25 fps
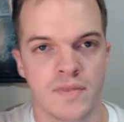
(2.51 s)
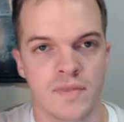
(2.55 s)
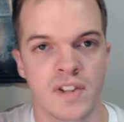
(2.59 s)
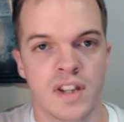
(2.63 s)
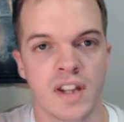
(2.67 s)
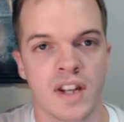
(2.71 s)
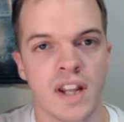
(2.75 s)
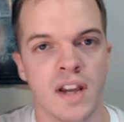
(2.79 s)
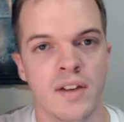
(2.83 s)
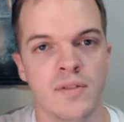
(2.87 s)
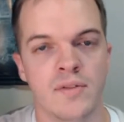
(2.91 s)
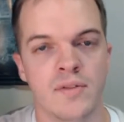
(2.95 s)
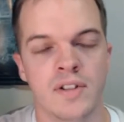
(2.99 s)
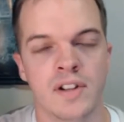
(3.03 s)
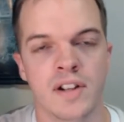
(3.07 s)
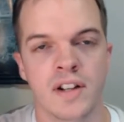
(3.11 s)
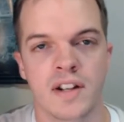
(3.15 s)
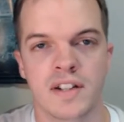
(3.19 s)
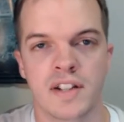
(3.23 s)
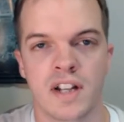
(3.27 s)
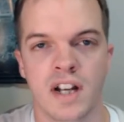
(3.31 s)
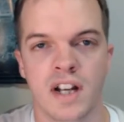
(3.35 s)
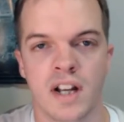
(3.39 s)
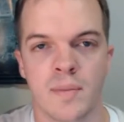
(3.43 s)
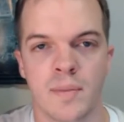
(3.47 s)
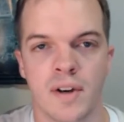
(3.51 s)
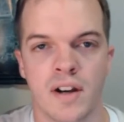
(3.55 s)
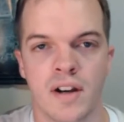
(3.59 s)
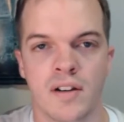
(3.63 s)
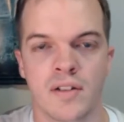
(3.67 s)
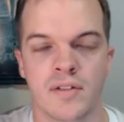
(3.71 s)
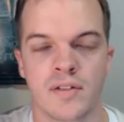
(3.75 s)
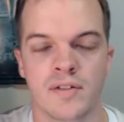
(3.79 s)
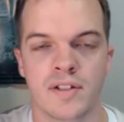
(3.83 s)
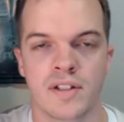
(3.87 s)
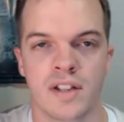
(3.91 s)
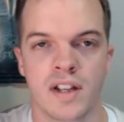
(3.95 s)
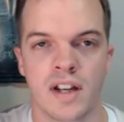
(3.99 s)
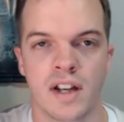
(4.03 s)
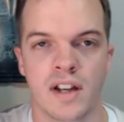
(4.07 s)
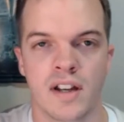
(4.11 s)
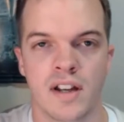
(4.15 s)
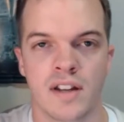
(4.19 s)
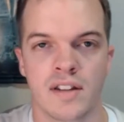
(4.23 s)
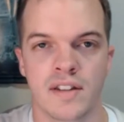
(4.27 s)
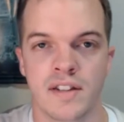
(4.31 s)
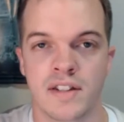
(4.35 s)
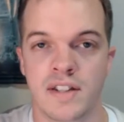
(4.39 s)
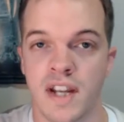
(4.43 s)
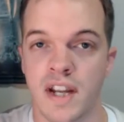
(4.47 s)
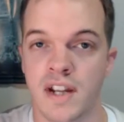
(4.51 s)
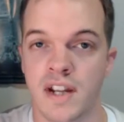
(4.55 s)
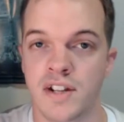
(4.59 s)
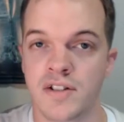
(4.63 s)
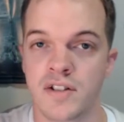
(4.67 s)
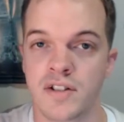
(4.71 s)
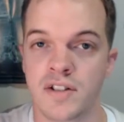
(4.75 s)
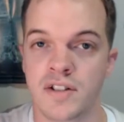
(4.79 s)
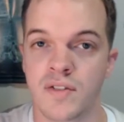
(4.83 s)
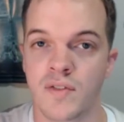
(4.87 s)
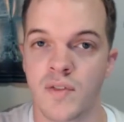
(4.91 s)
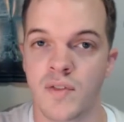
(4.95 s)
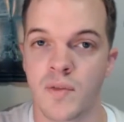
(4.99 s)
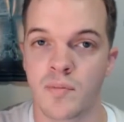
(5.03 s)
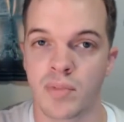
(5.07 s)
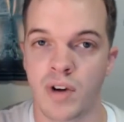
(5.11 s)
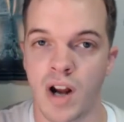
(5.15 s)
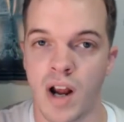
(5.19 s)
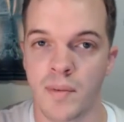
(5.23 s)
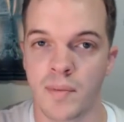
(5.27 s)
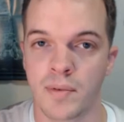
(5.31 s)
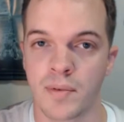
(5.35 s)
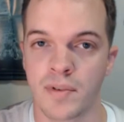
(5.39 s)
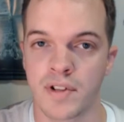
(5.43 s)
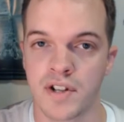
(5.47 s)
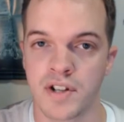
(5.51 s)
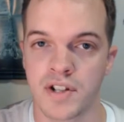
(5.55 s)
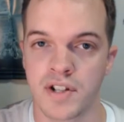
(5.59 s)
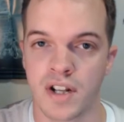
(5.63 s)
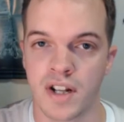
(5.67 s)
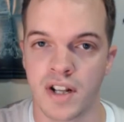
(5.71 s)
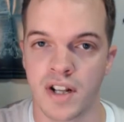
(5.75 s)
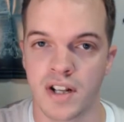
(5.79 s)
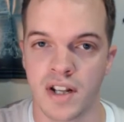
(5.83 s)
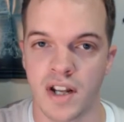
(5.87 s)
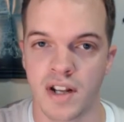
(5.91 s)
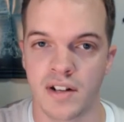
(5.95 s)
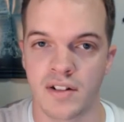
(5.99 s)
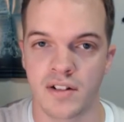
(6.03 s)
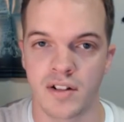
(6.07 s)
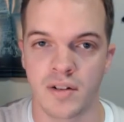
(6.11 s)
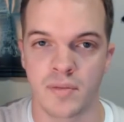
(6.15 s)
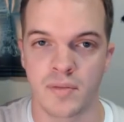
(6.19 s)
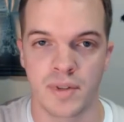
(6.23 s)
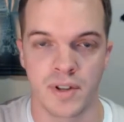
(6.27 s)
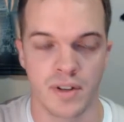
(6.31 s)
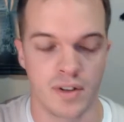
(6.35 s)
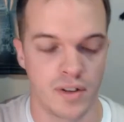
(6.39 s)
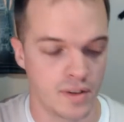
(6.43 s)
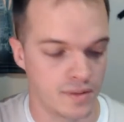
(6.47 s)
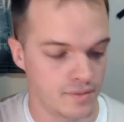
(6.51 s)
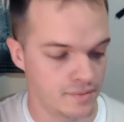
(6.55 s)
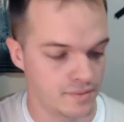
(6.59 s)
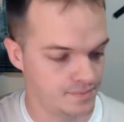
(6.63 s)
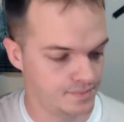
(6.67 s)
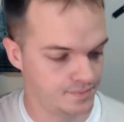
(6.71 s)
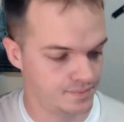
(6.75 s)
Today I wanted to talk about uh, the dangers of improperly shutting down your computer.